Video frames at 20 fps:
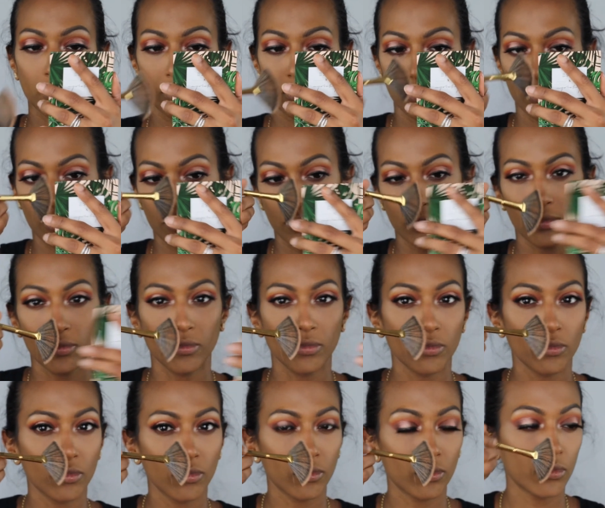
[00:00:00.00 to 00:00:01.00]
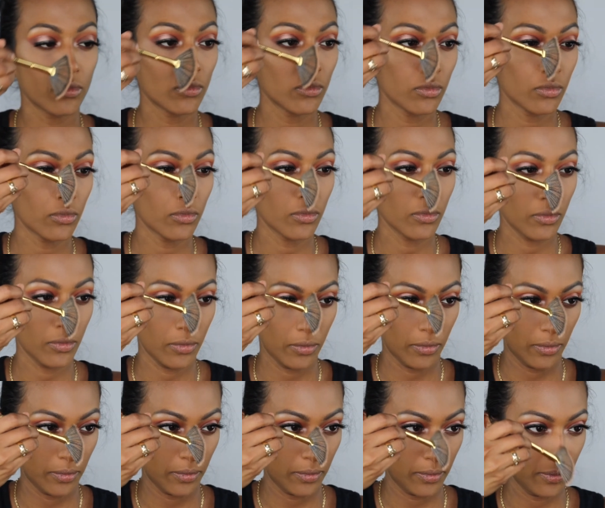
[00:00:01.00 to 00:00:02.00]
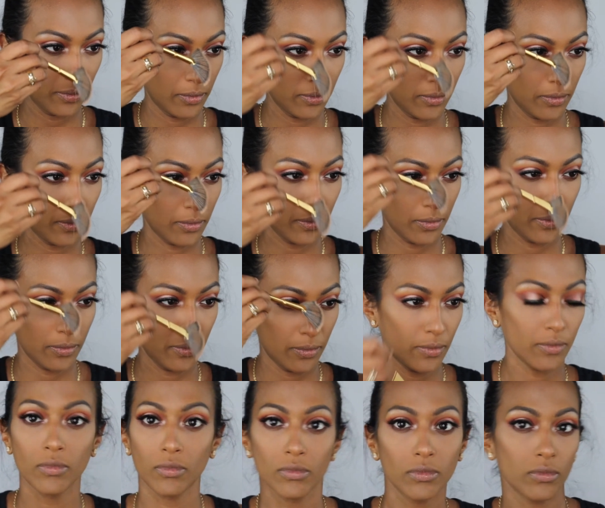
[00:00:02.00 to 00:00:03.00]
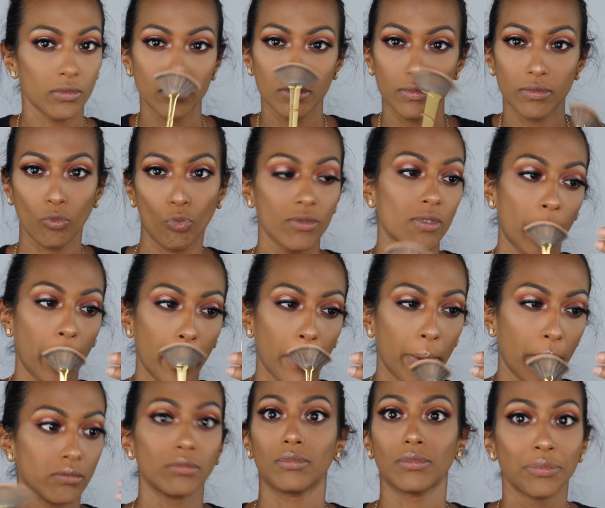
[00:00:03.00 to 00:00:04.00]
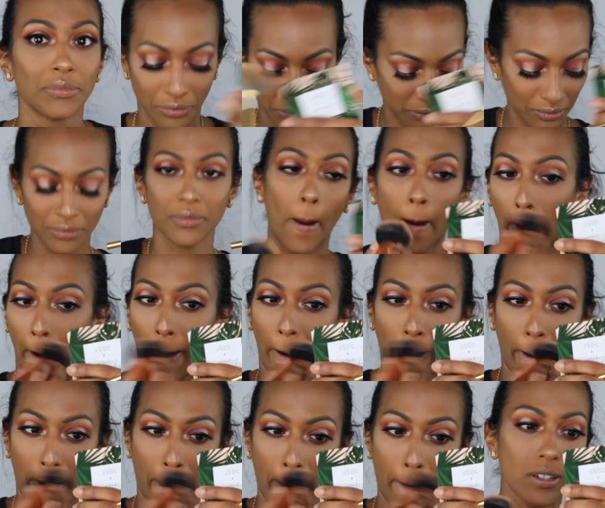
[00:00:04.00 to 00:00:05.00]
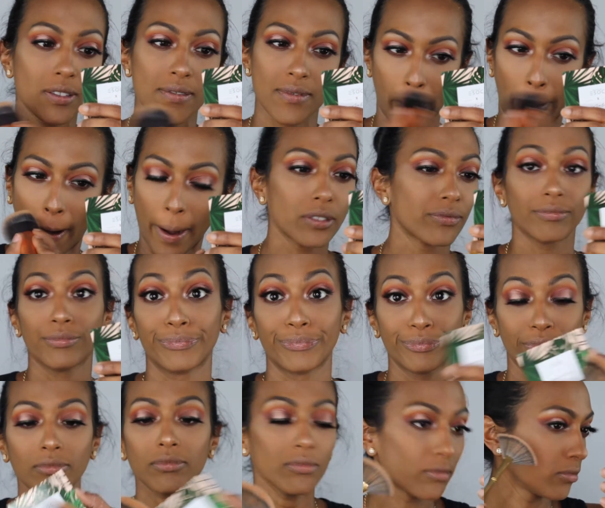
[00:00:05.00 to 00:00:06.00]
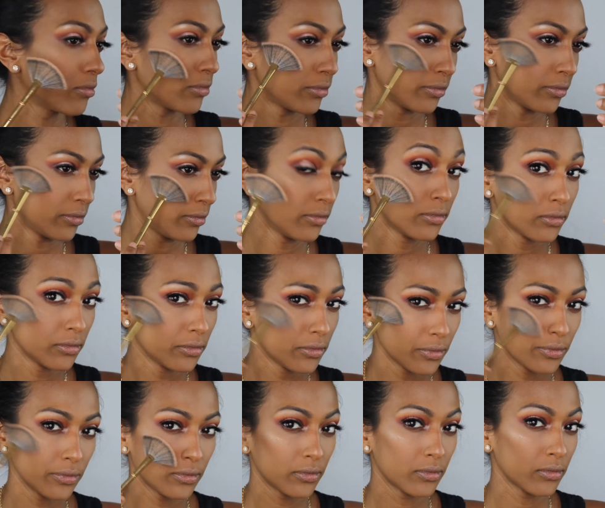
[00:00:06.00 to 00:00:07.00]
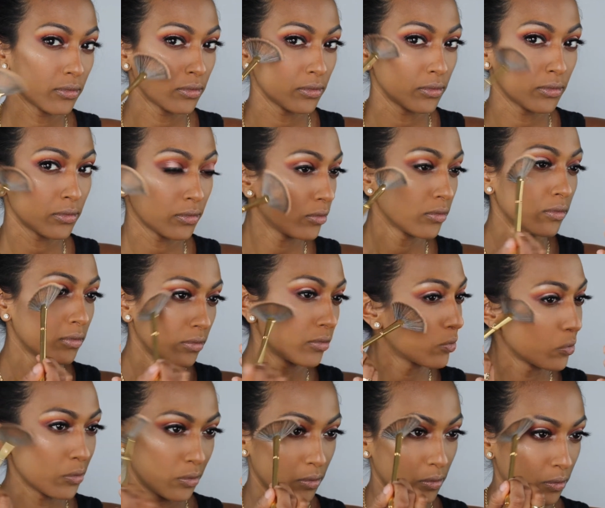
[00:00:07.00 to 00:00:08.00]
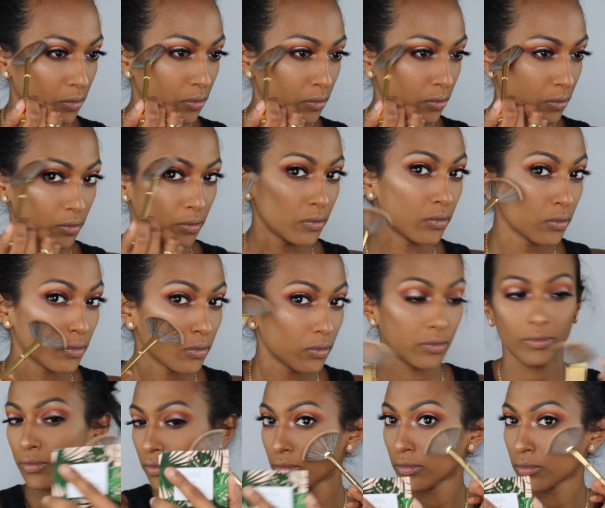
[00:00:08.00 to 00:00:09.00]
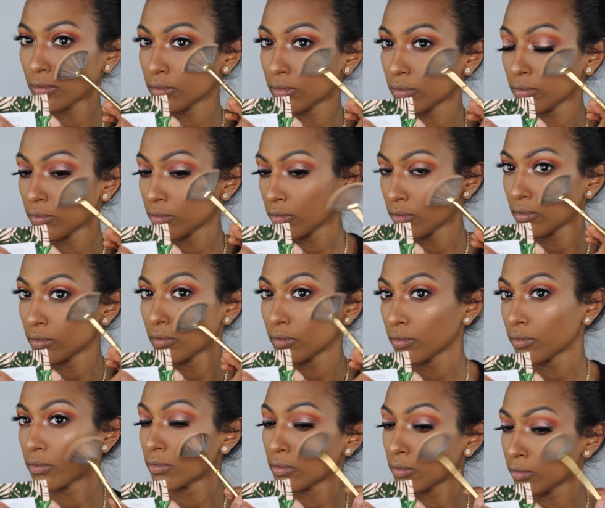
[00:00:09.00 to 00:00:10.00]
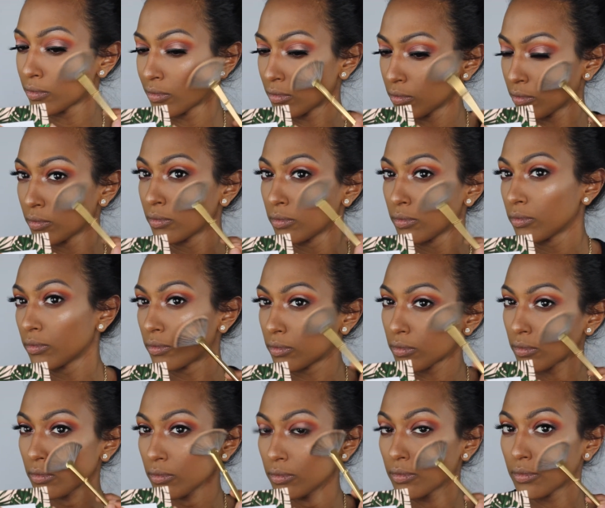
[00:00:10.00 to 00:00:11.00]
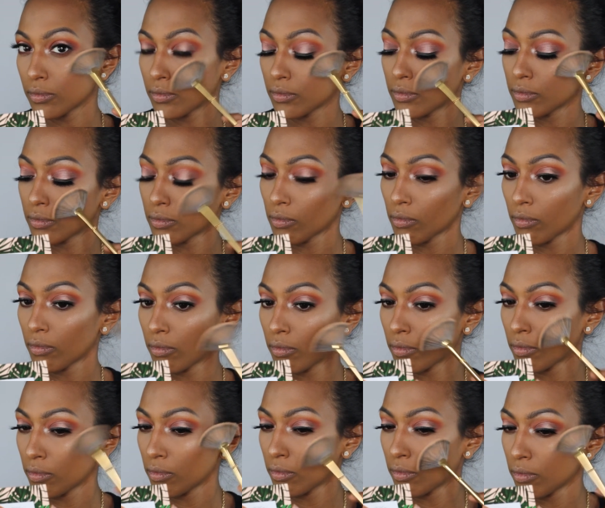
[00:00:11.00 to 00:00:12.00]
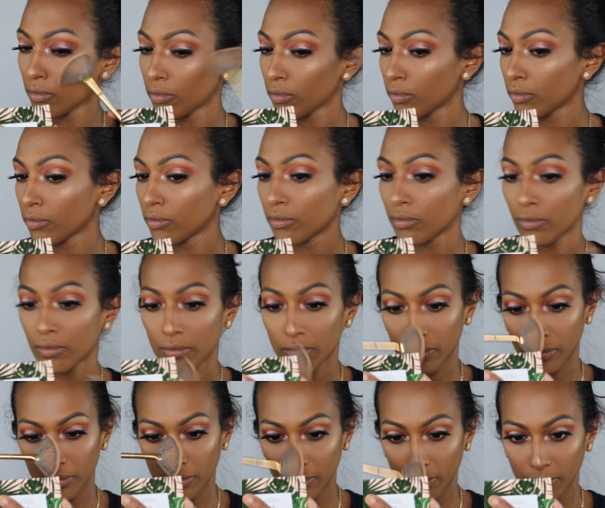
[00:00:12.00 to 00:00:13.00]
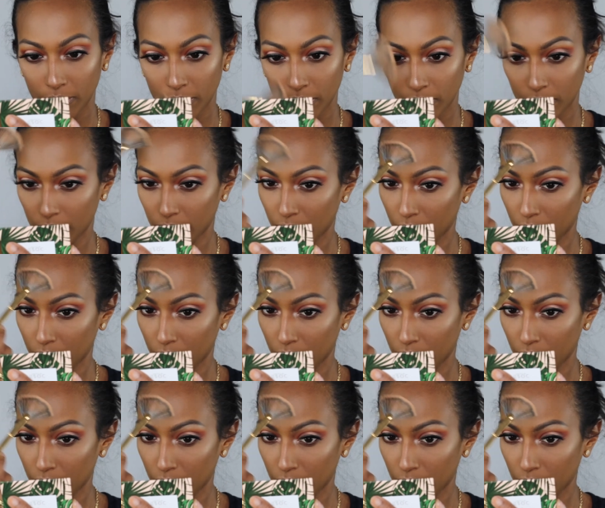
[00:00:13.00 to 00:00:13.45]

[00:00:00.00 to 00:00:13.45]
collection collab. This is Soulmate. Yo, this highlighter though, it's my life. It's my new favorite highlighter. It's really, really pretty. Use a fan brush. Bomb.com, guys. You need it.